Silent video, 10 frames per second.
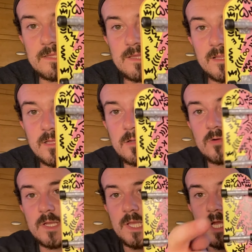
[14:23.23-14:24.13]
yellow.
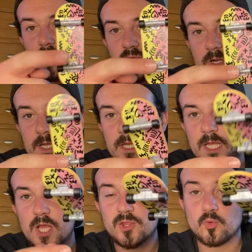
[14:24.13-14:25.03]
All right.
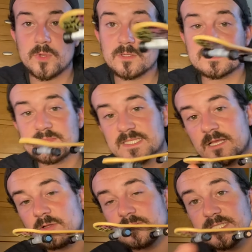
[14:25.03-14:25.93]
The wheels
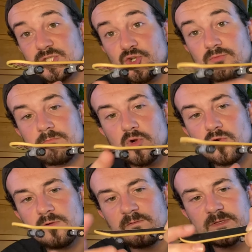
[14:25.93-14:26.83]
themselves do
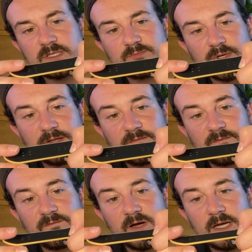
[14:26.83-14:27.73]
move, so it's pretty
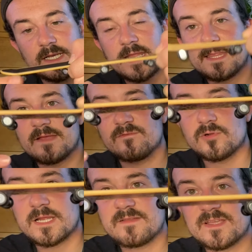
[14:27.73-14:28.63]
fun. And they have little
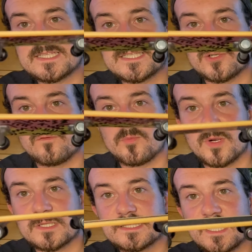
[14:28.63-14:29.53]
kind of like silver
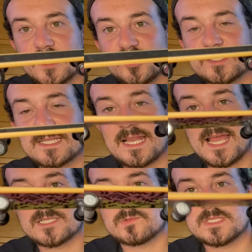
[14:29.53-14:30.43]
parts there, just like an
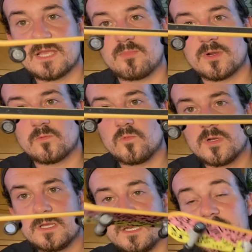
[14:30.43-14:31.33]
actual skateboard
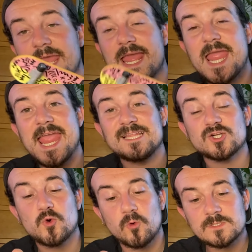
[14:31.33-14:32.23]
would. And the
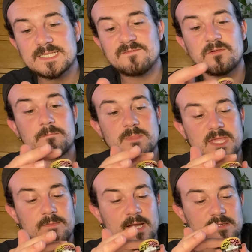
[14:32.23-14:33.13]
cool thing for me
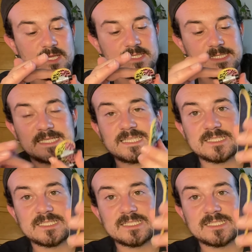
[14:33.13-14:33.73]
about this is the